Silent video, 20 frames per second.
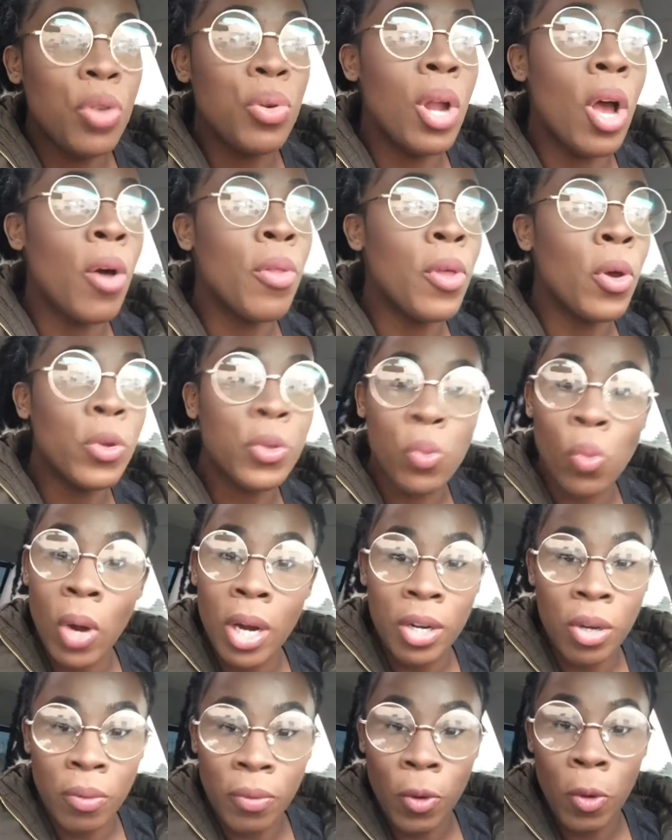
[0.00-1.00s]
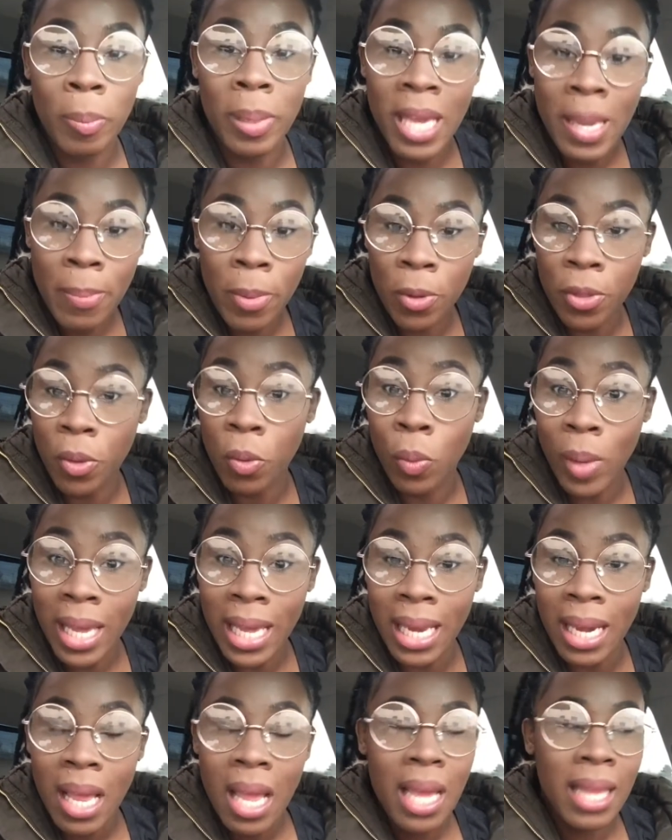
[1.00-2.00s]
those wonderful people, the
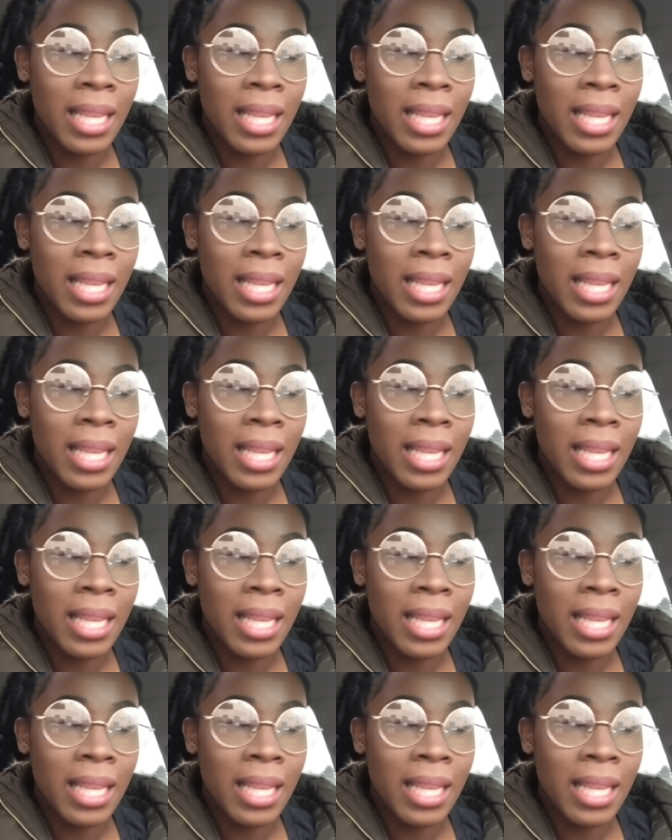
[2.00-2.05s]
wheat.